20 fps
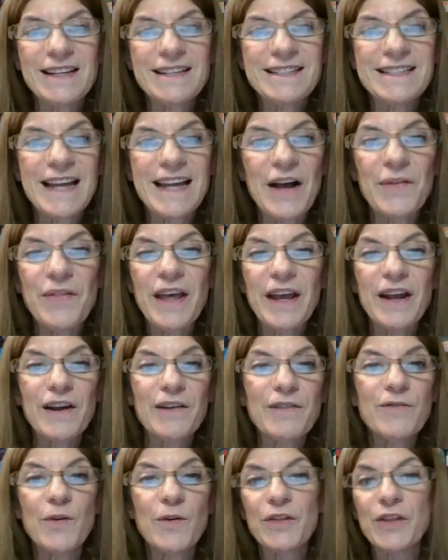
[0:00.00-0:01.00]
down
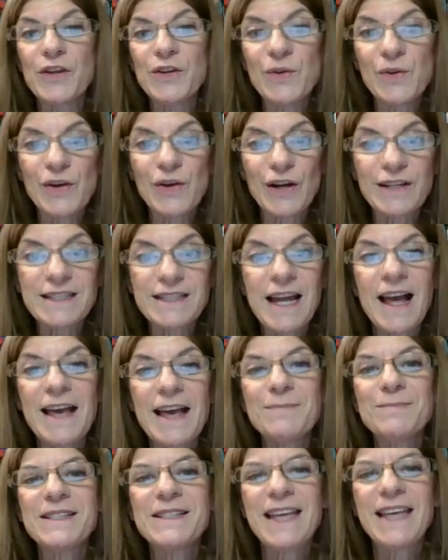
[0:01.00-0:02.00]
there for the New York
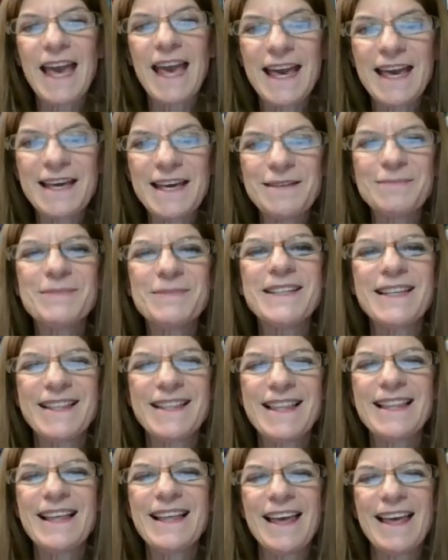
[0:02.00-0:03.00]
Times games
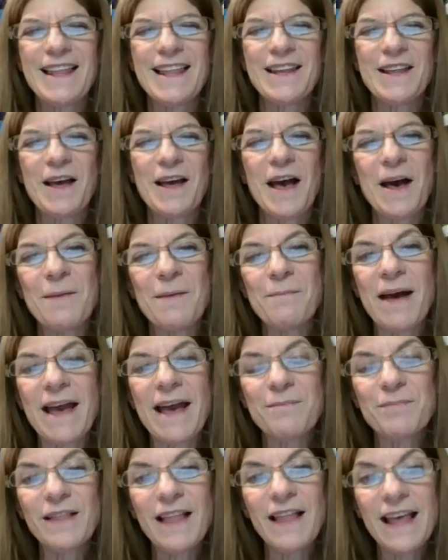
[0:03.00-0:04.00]
and
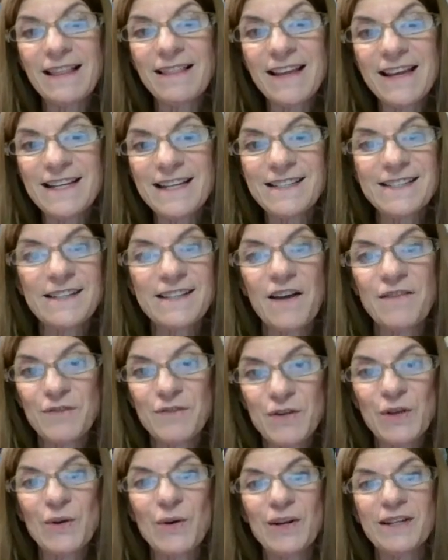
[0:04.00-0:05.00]
my playlist of
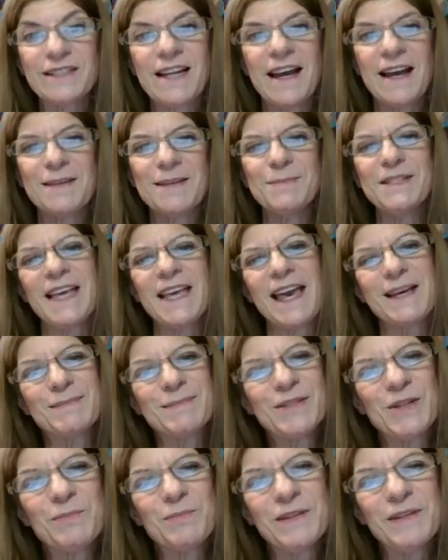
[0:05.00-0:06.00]
New York Times
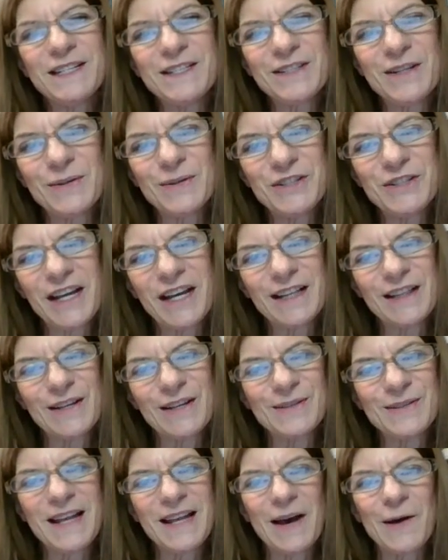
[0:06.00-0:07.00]
games. So please go check
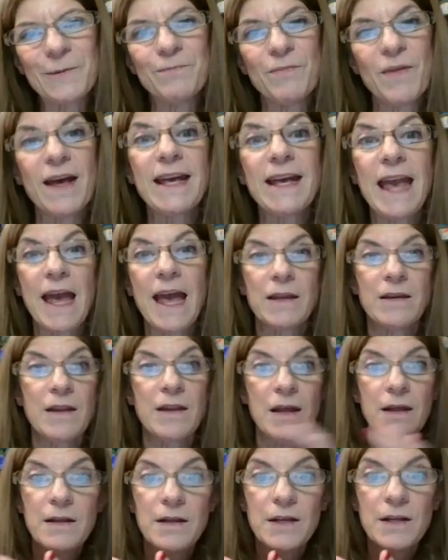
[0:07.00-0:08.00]
those out. Again,
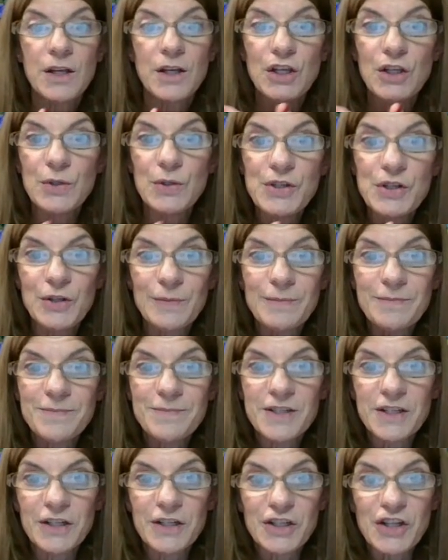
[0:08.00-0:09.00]
YouTube
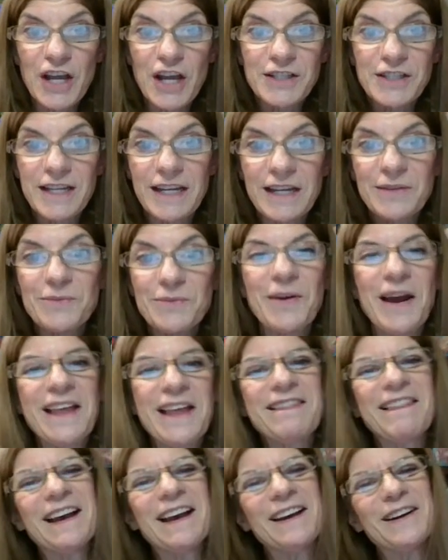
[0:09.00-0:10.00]
suggesting
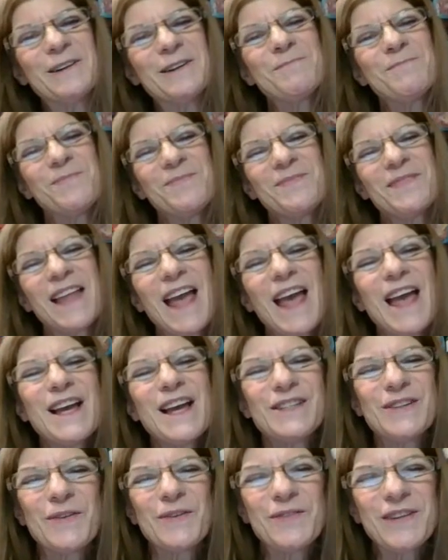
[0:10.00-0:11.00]
right there.
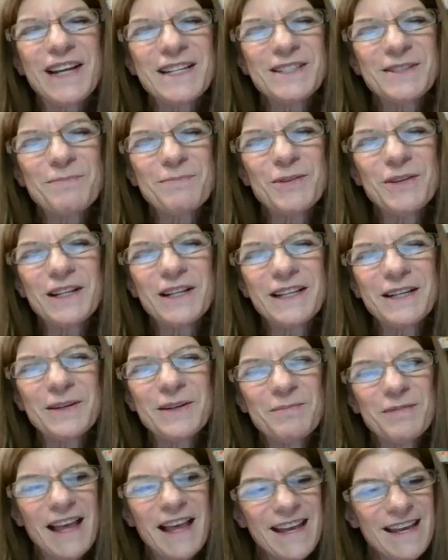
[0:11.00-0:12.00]
Don't forget to put a
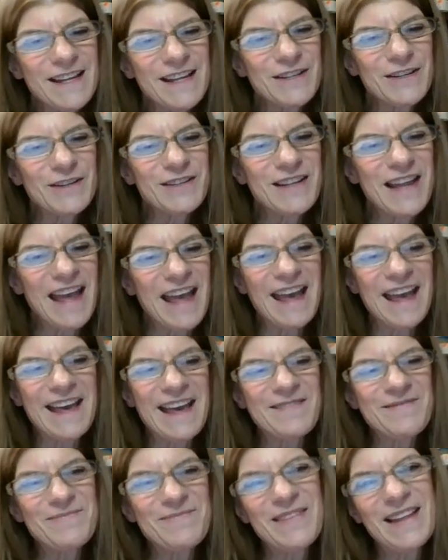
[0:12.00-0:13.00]
little play in your
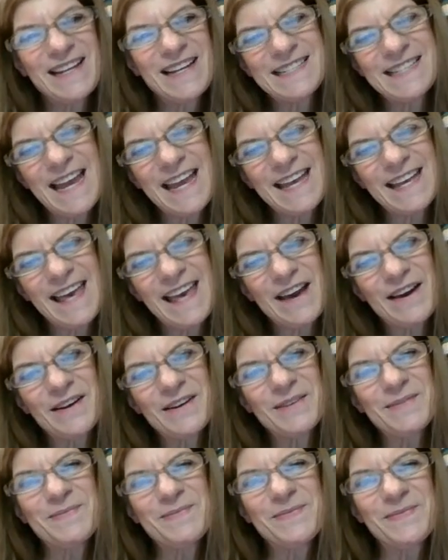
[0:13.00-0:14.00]
day. Take
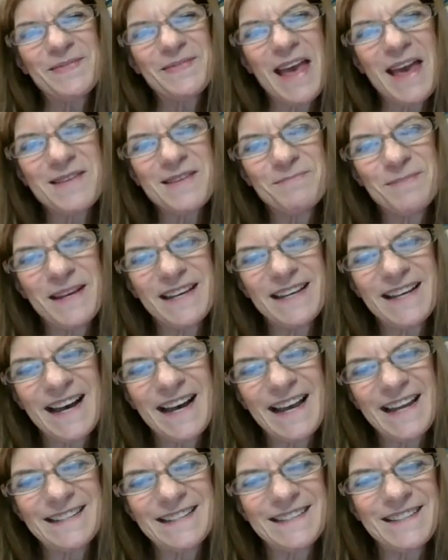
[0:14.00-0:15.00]
care and be
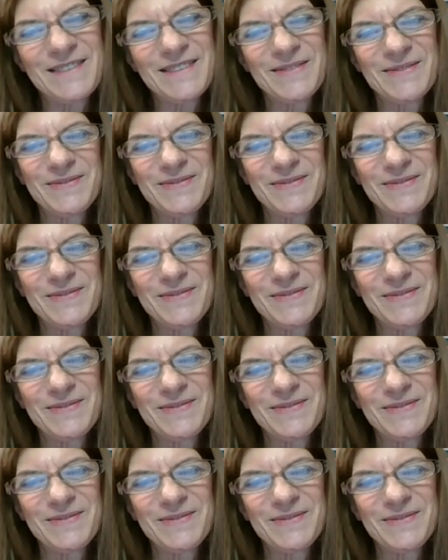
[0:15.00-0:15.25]
kind.